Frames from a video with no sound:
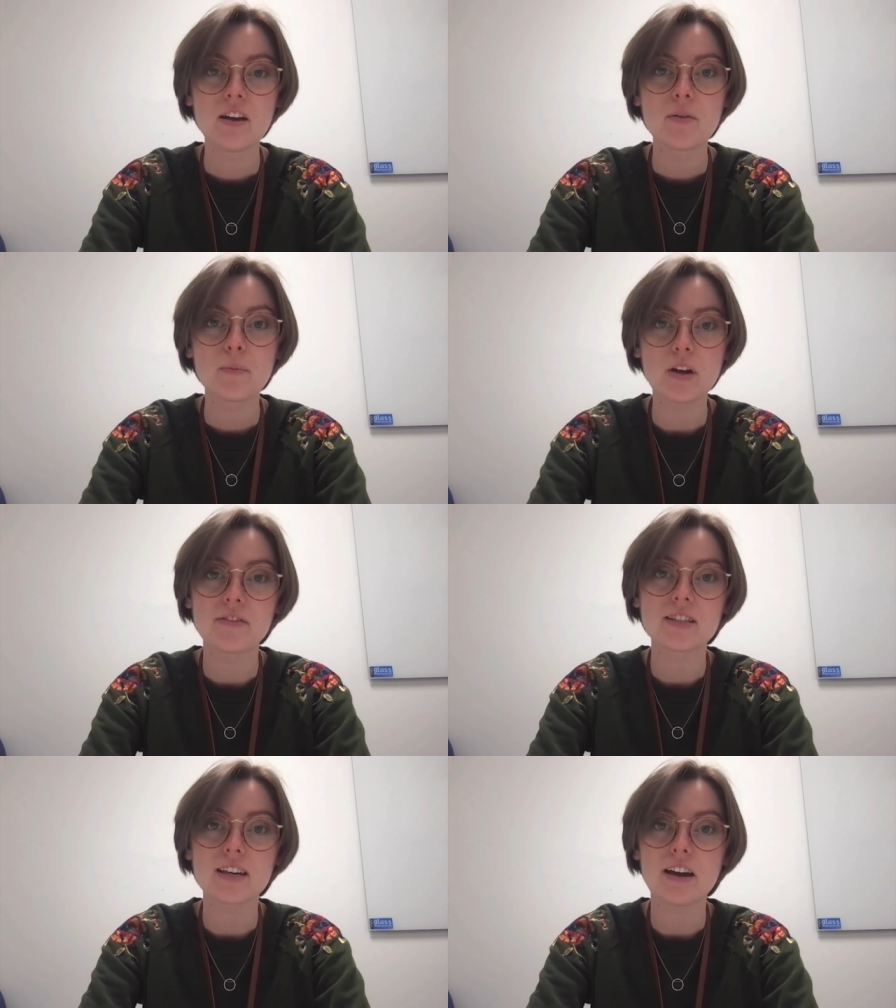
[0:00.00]

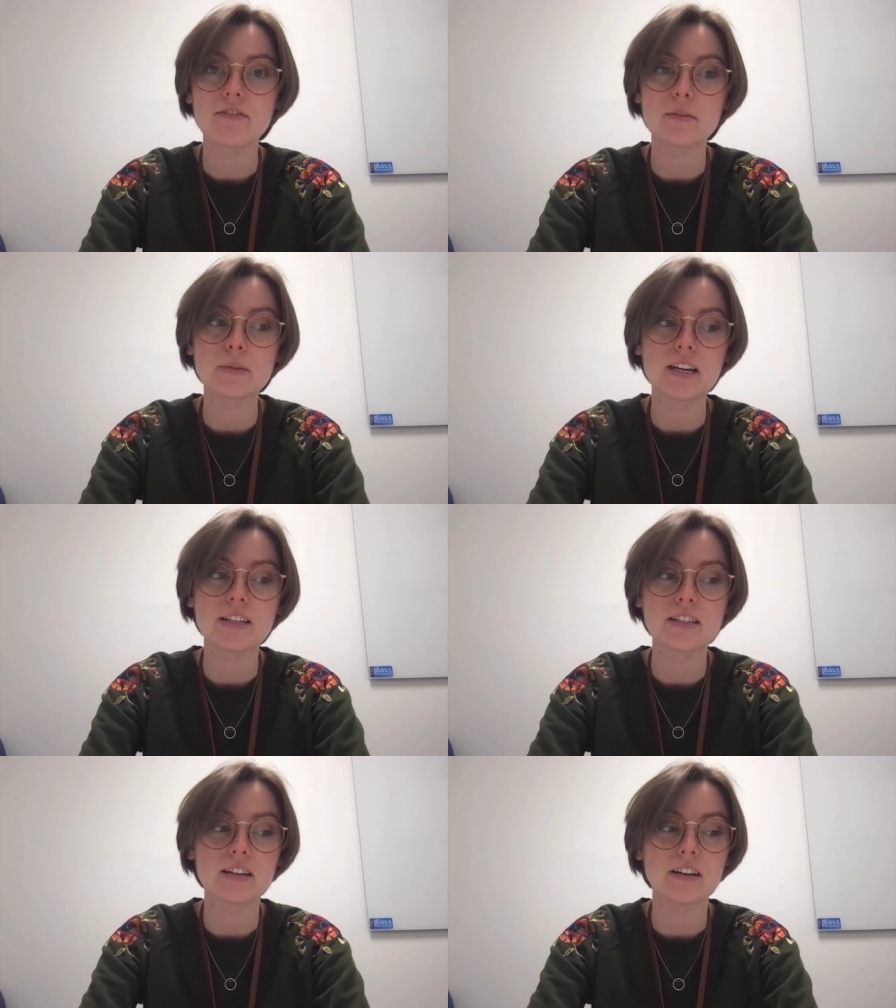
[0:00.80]
Previously, I've obtained
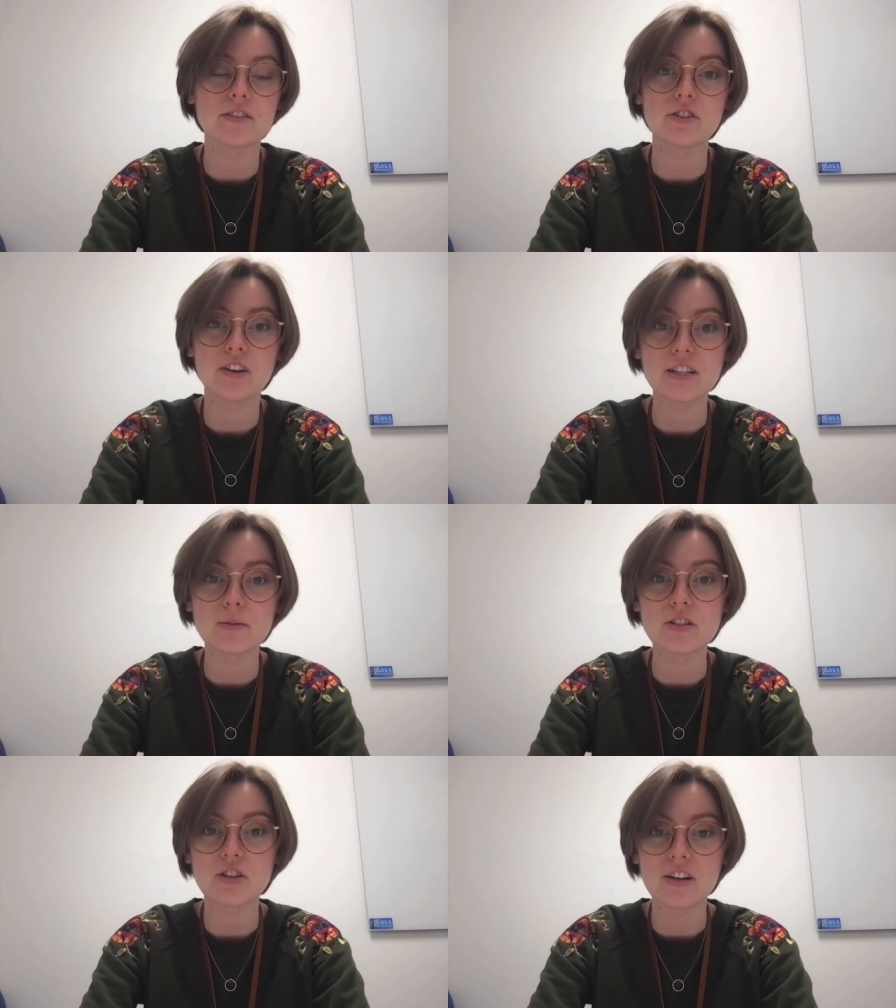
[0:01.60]
an undergraduate
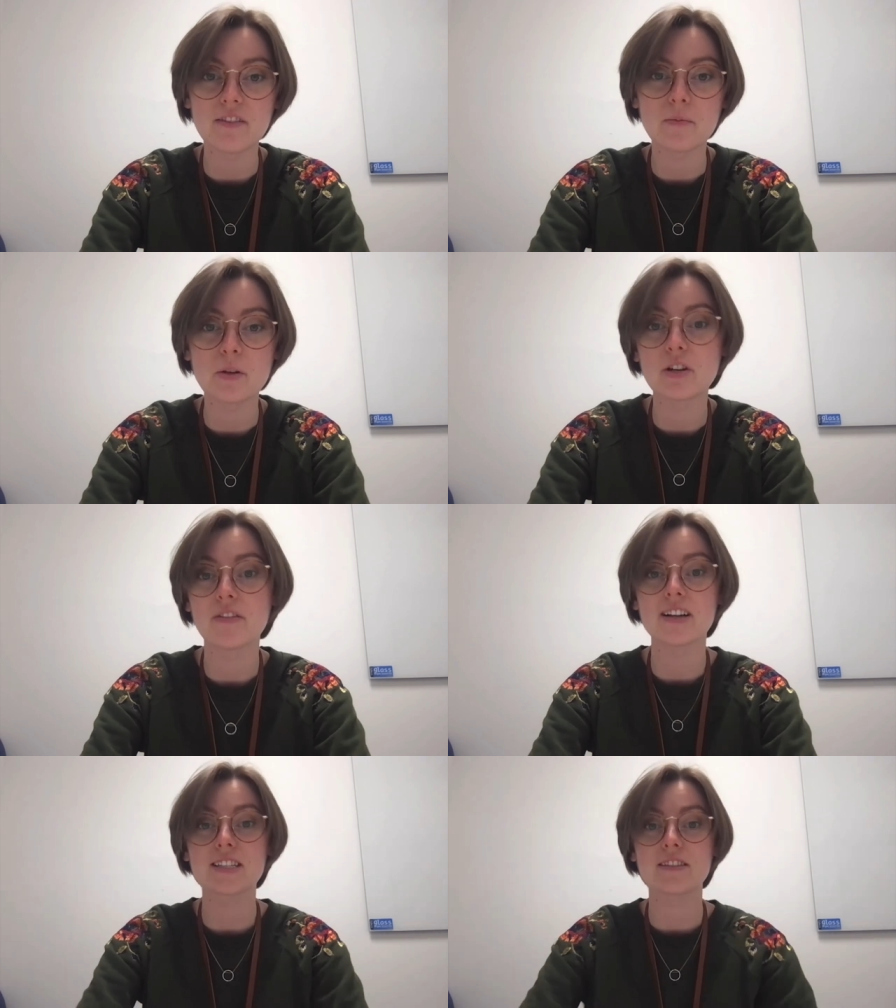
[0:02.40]
degree from the
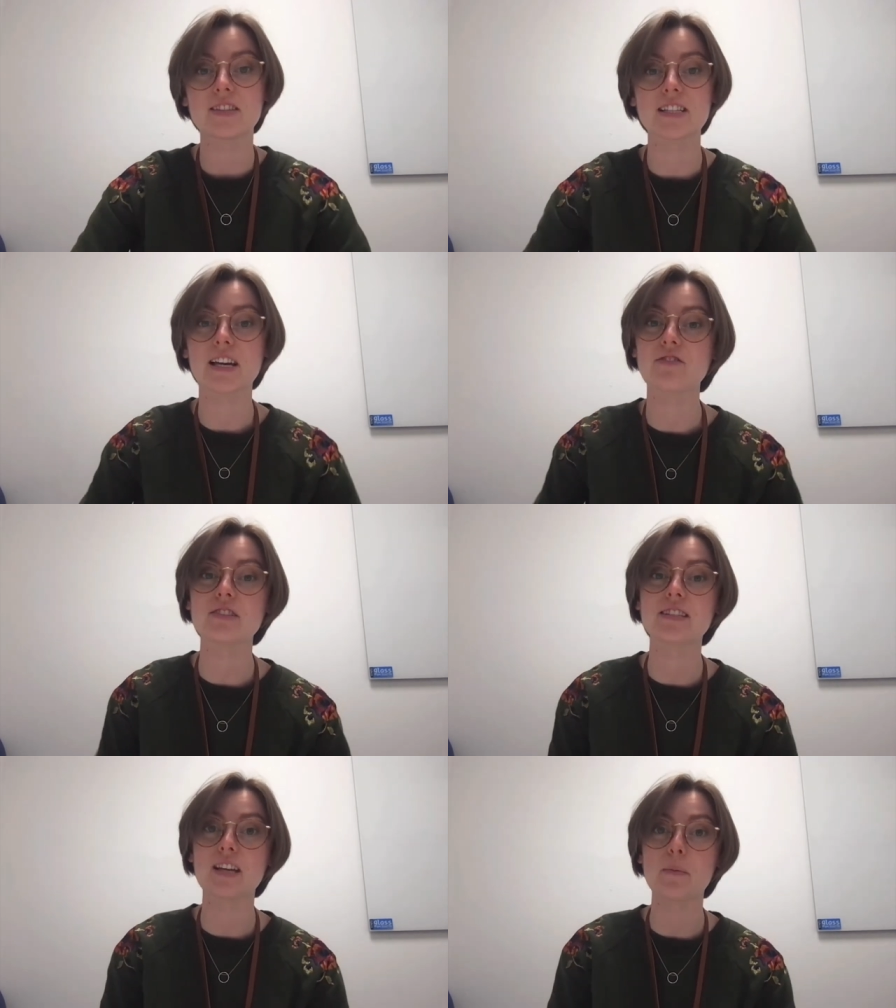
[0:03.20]
University of St Andrews in
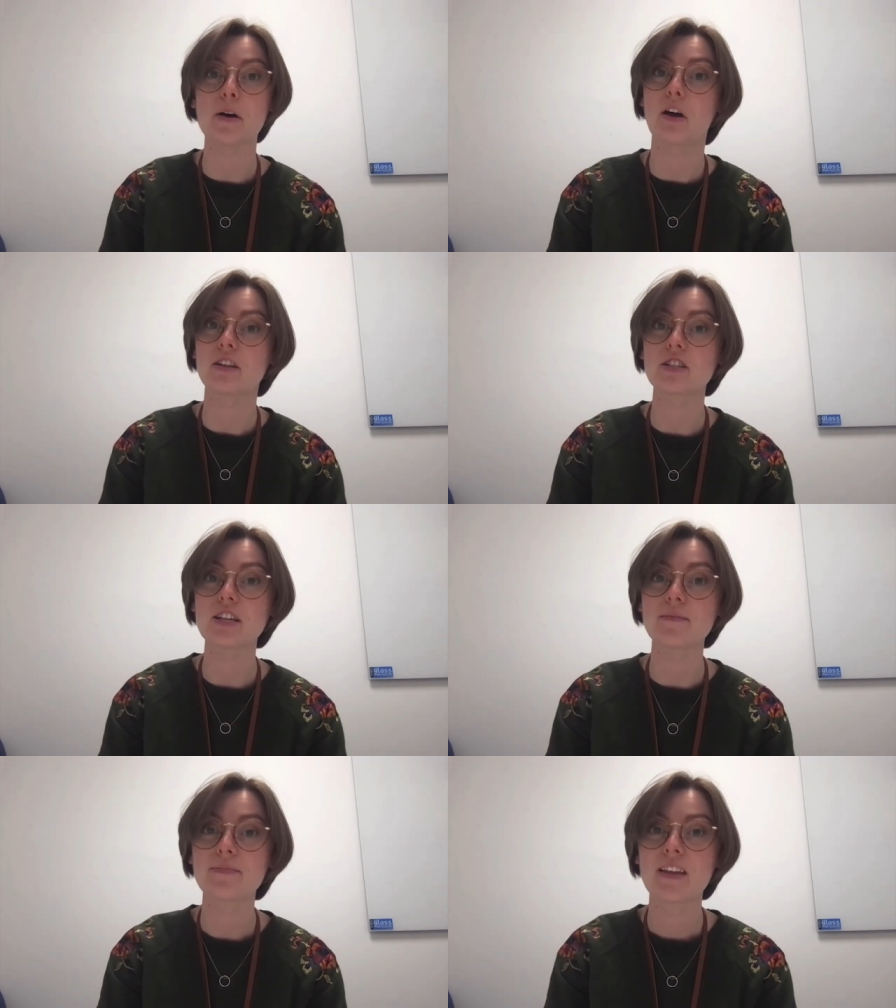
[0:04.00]
cell biology
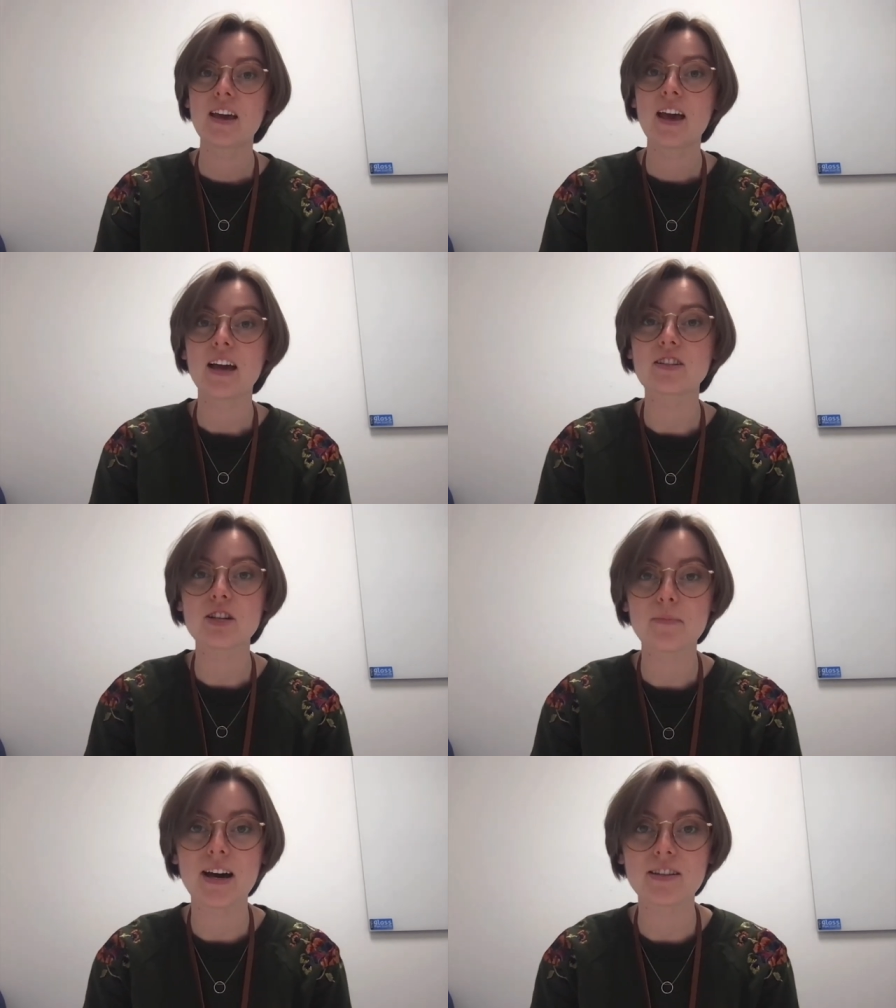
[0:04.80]
and two
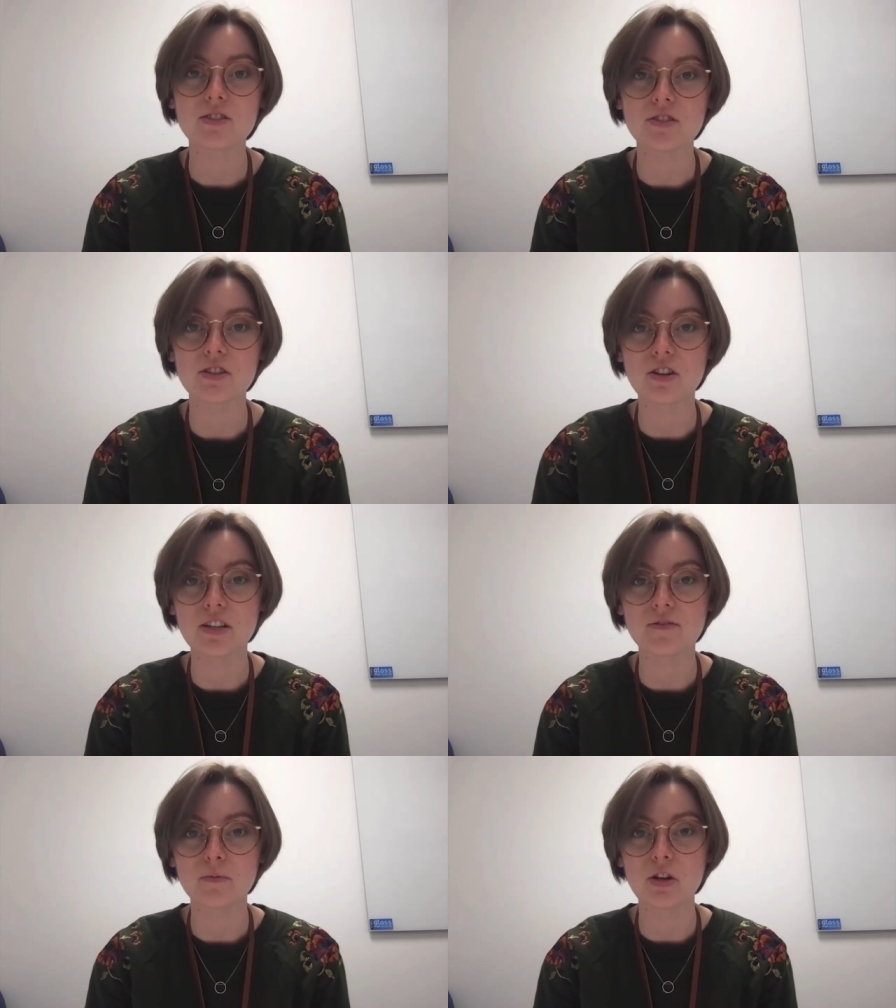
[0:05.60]
master's degrees
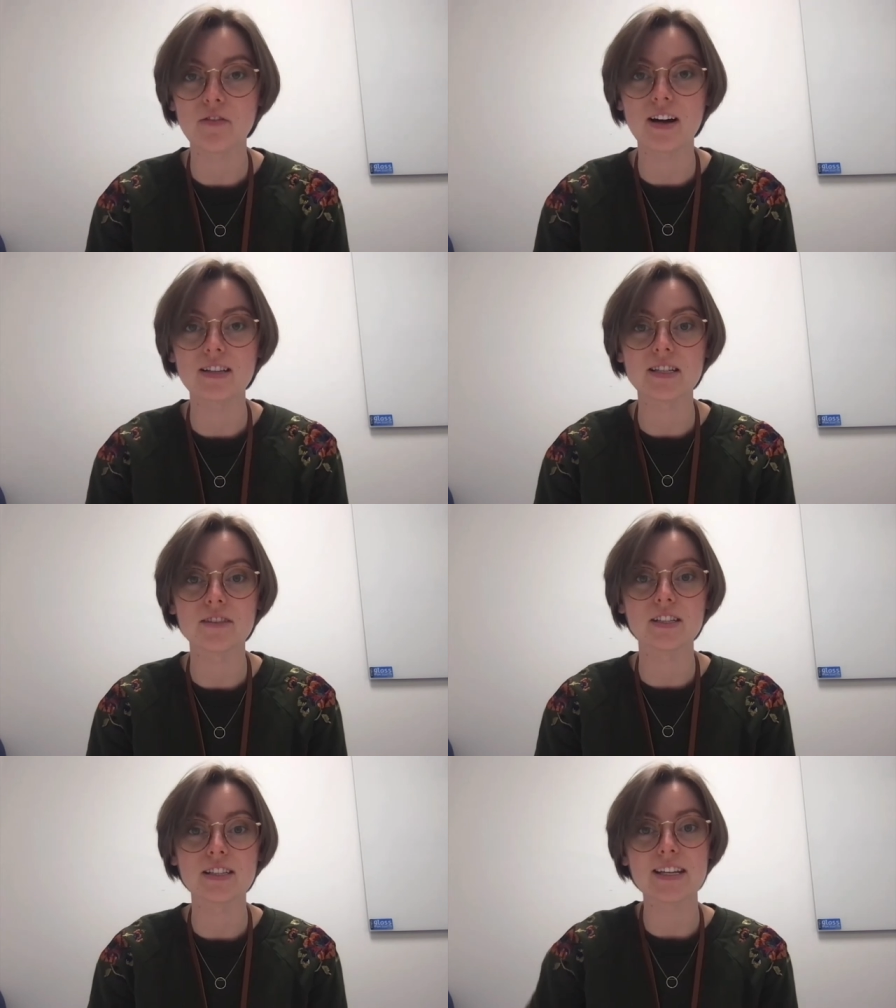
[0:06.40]
from the University of
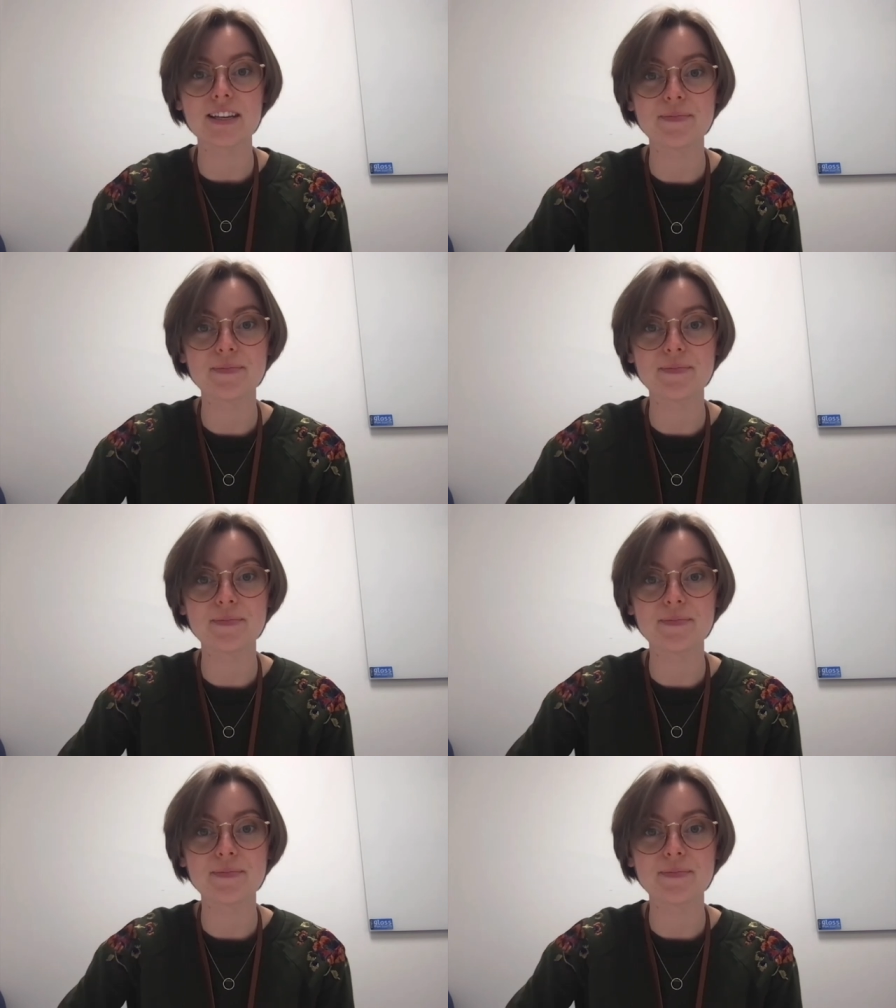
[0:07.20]
Dundee.